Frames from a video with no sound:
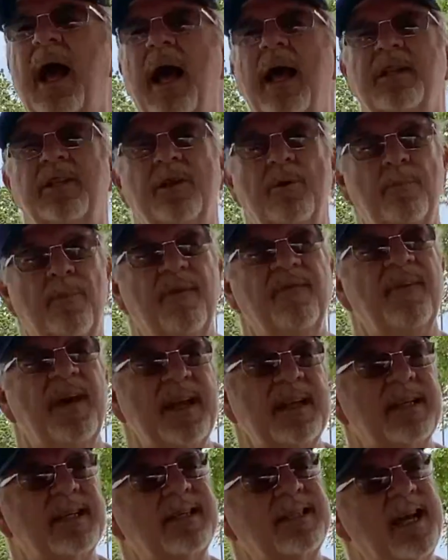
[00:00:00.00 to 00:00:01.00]
To
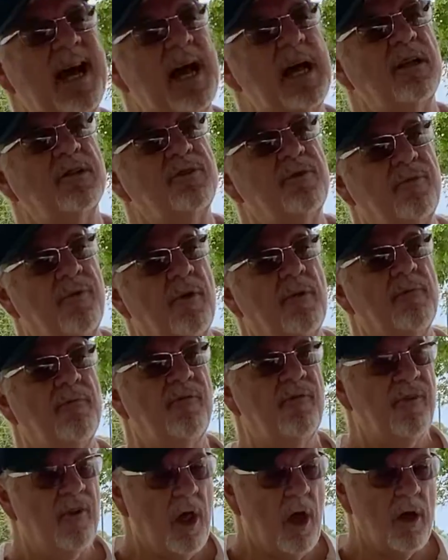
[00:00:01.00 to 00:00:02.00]
prevent the sails from
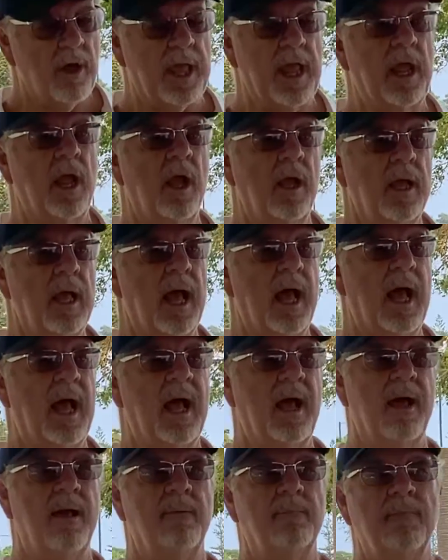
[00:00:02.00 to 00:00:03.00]
flogging,
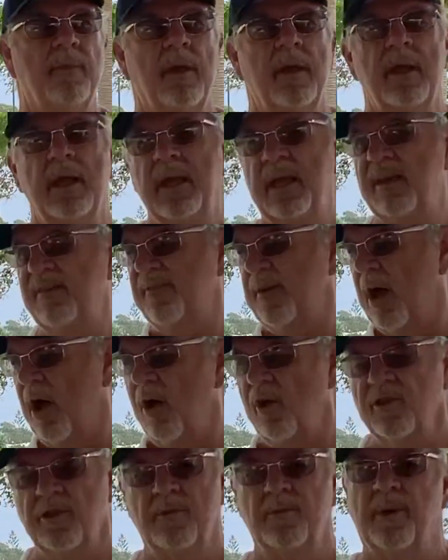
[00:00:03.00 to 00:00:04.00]
if you
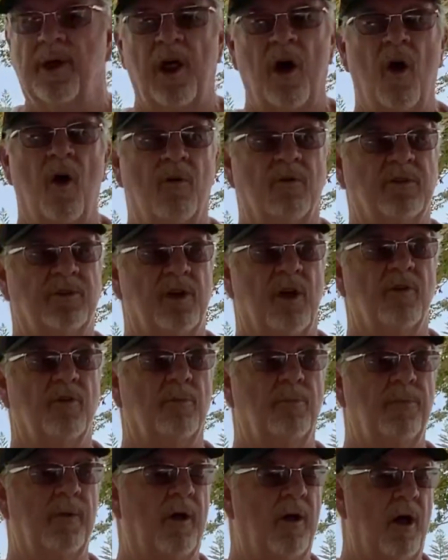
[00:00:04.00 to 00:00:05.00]
hold them a
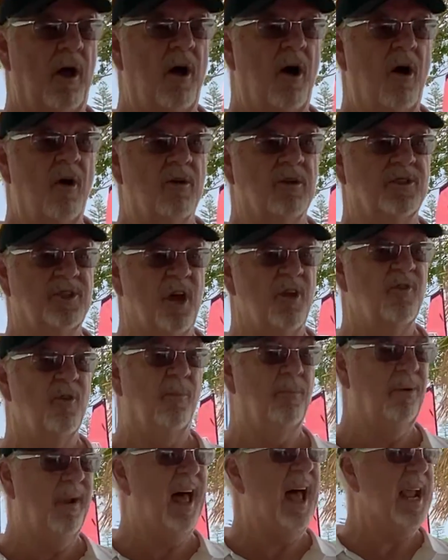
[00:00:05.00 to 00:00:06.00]
horizontal
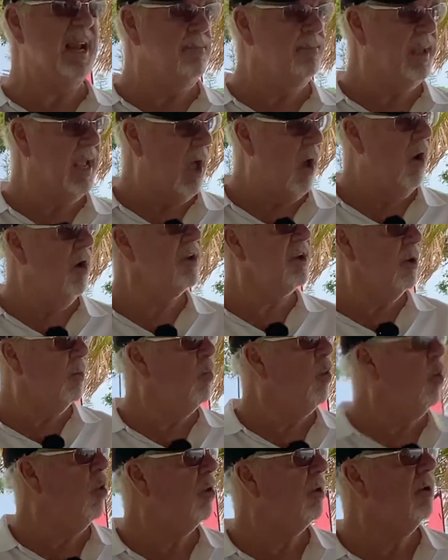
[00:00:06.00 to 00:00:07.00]
plane behind you and
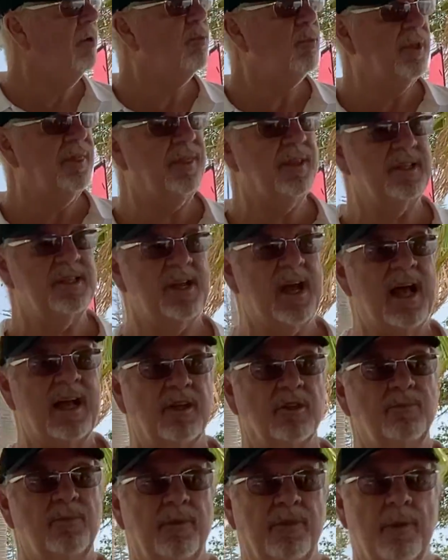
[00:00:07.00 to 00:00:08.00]
walk with
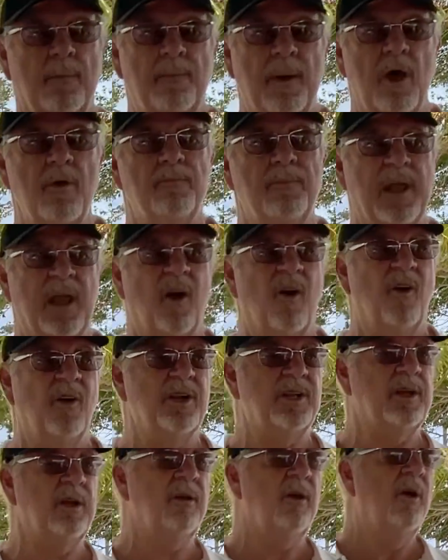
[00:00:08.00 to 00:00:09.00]
the boat
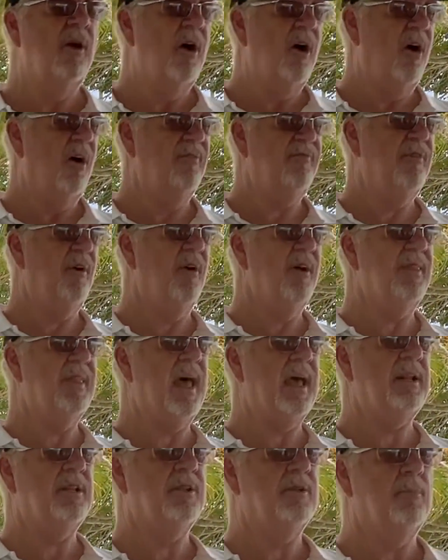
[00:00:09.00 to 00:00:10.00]
behind you, I find
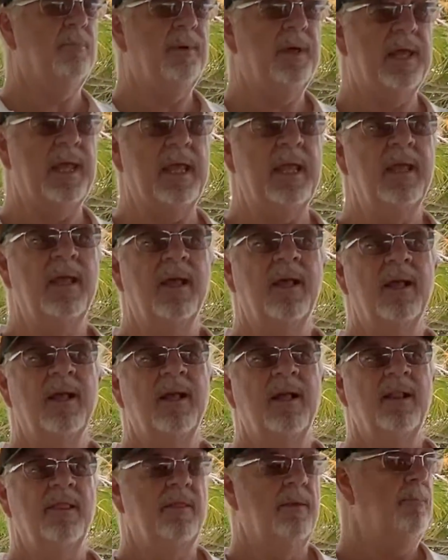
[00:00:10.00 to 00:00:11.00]
that to be
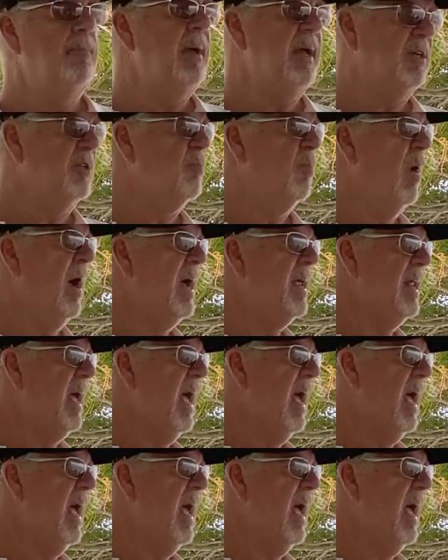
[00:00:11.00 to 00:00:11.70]
the best way to